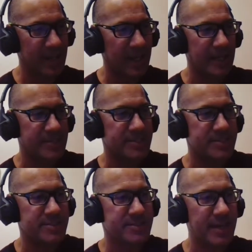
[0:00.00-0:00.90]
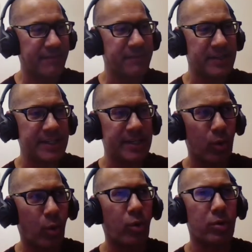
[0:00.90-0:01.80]
It's definitely
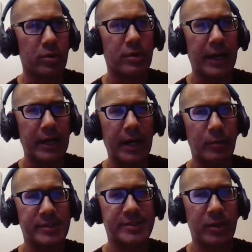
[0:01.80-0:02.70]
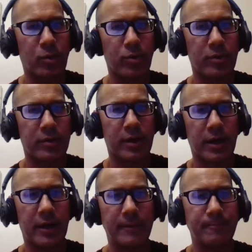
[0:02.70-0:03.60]
horror. I would say horror.
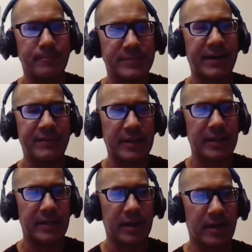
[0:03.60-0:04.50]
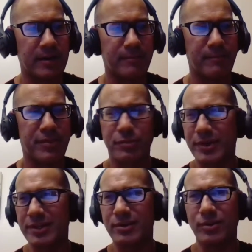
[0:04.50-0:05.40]
Definitely. Because I
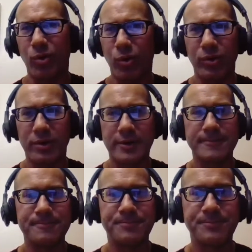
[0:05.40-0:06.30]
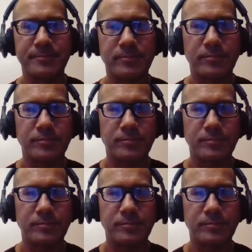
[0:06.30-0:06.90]
couldn't tell horror. From the title.